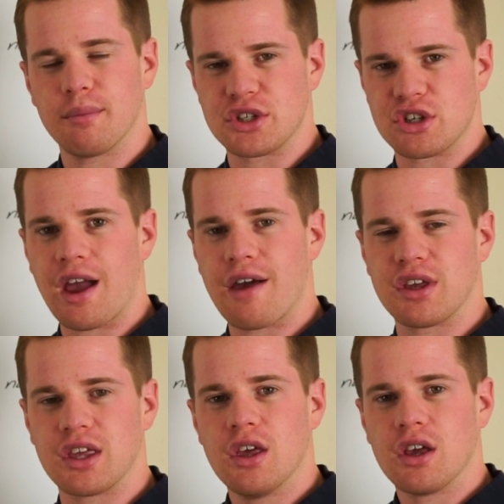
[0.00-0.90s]
but you're
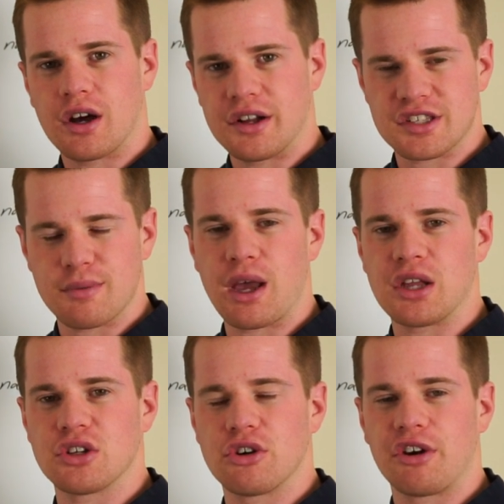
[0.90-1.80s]
having
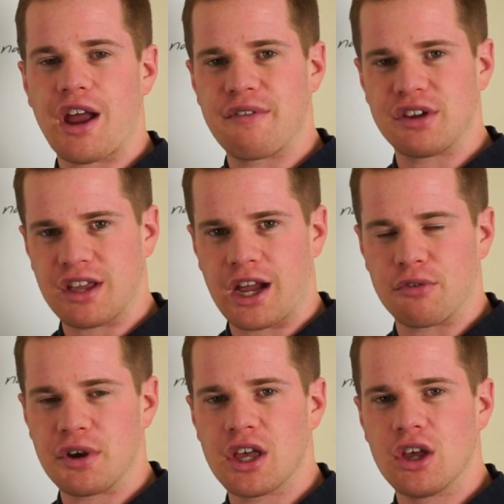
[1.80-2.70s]
constipation or you're having
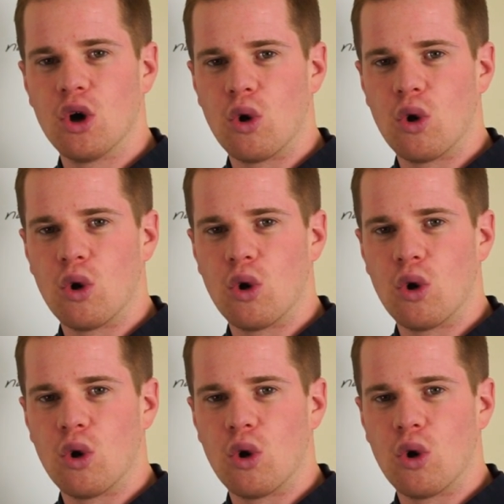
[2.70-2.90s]
diarrhea